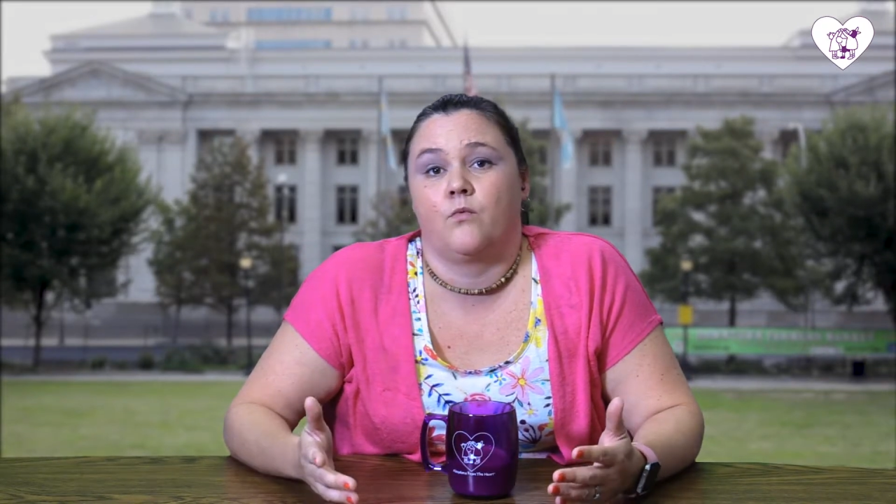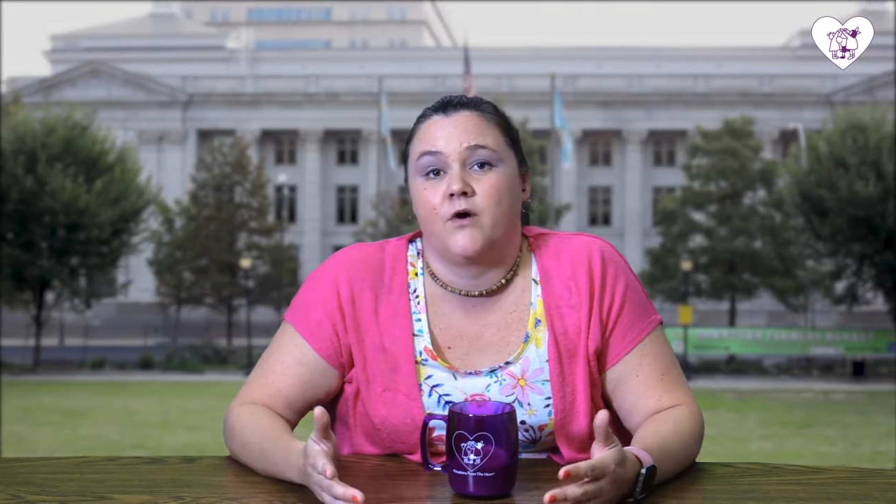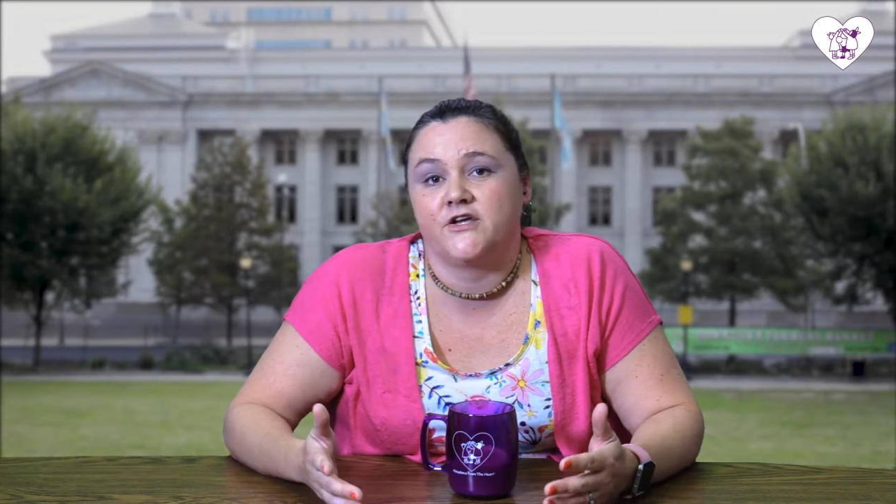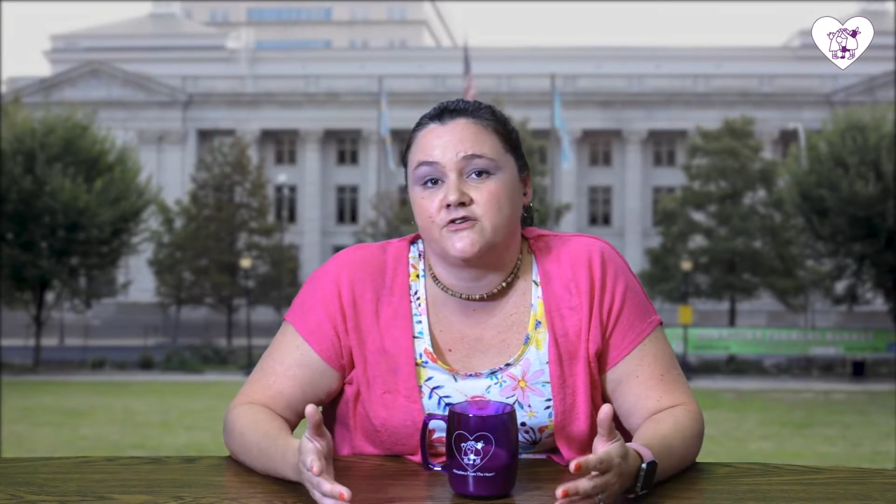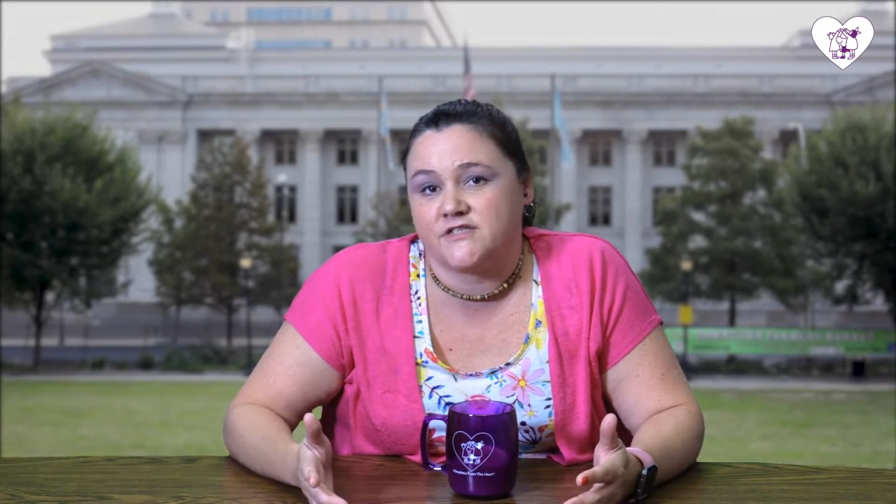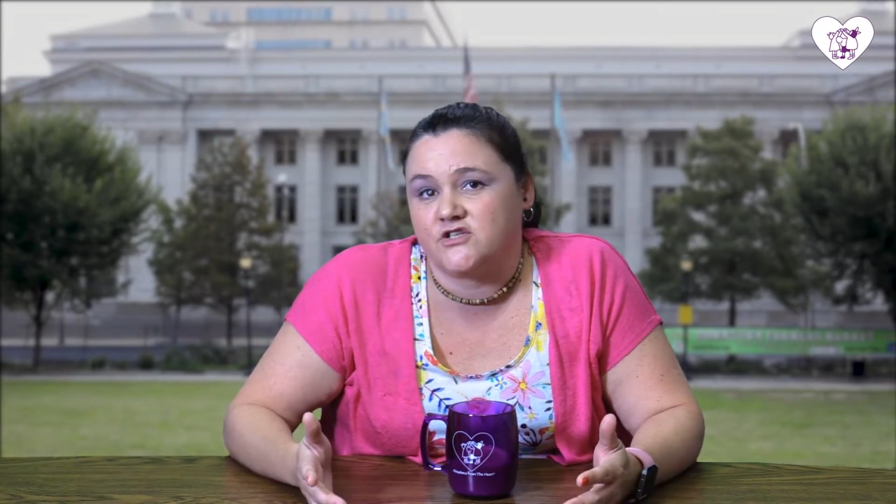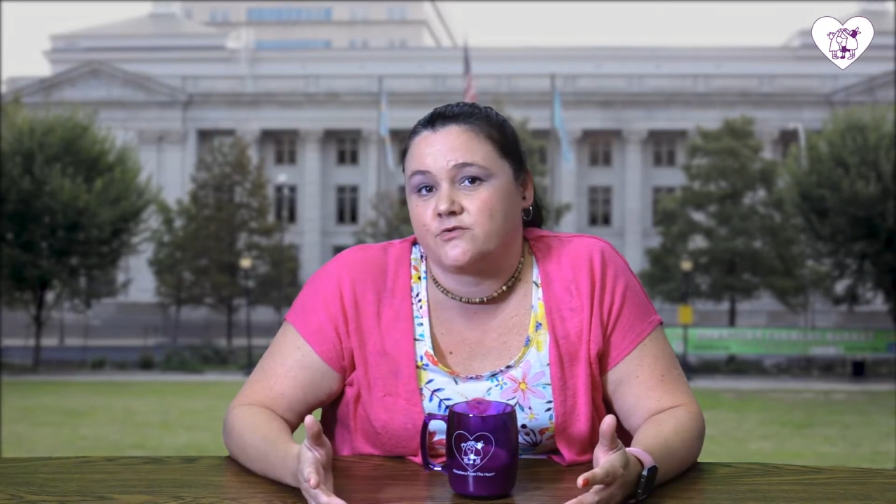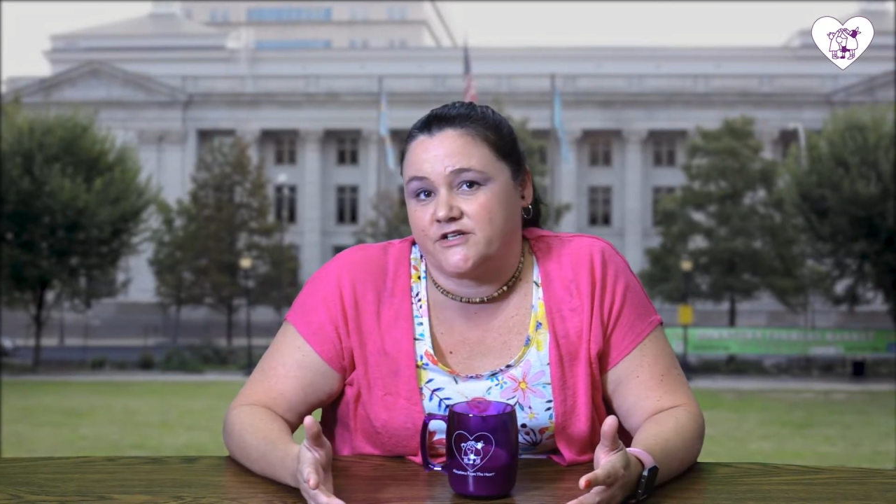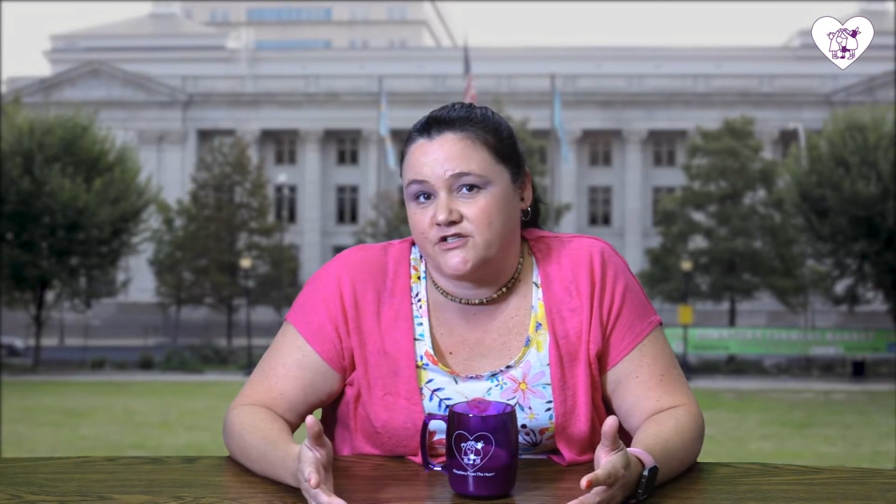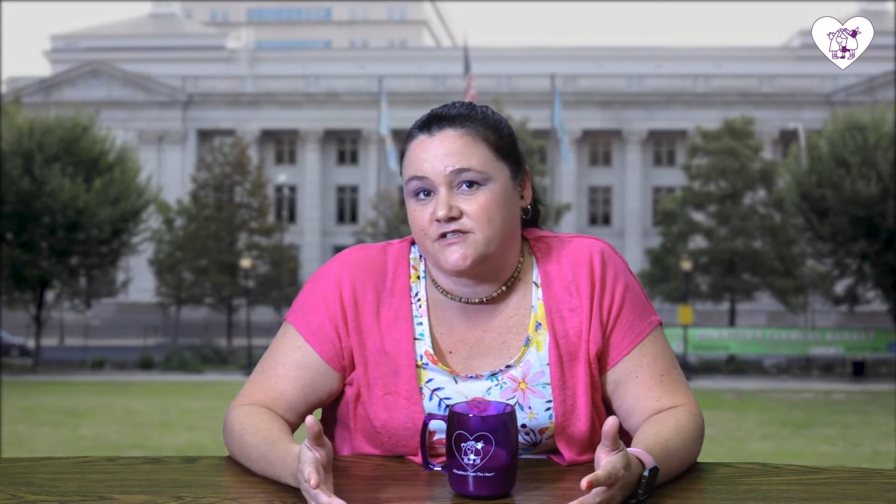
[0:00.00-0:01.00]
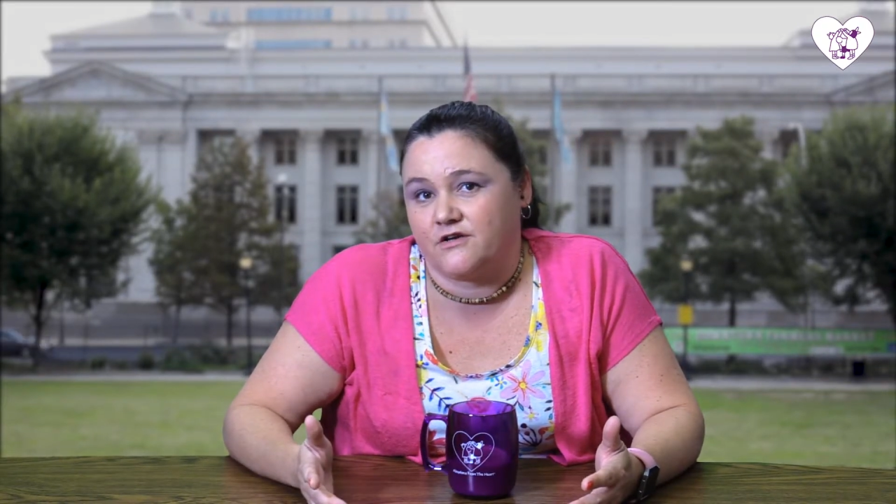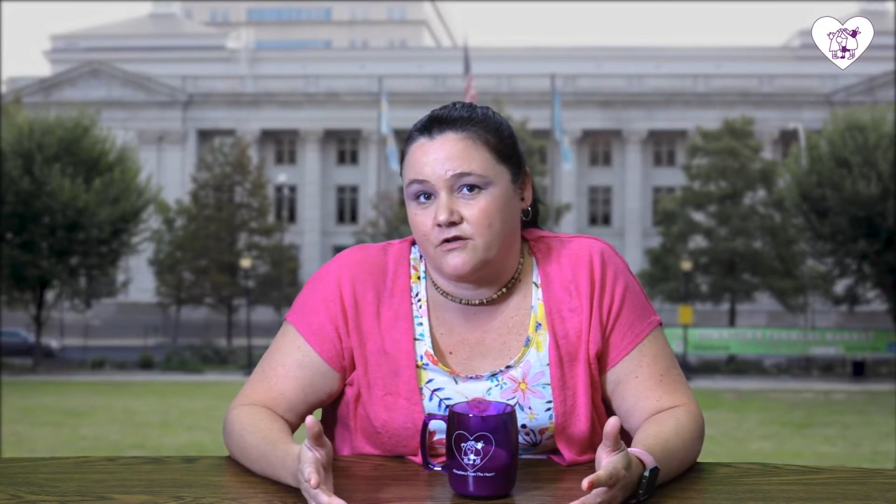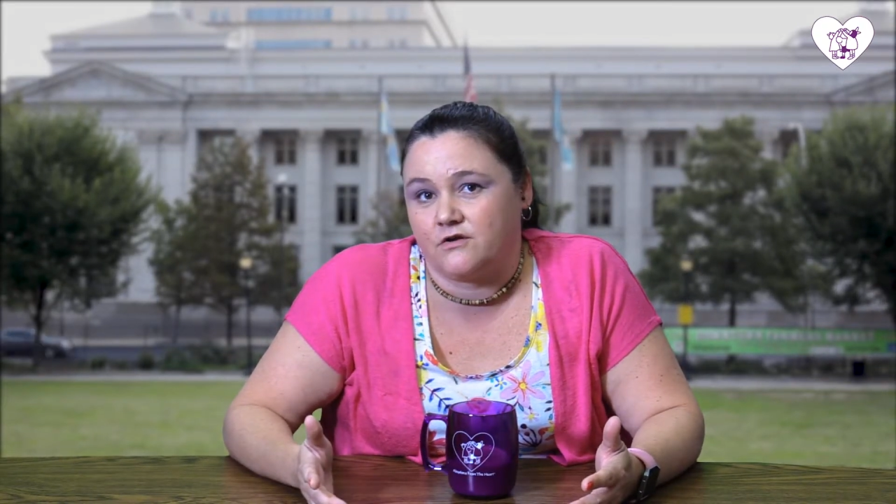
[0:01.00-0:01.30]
what your situation is going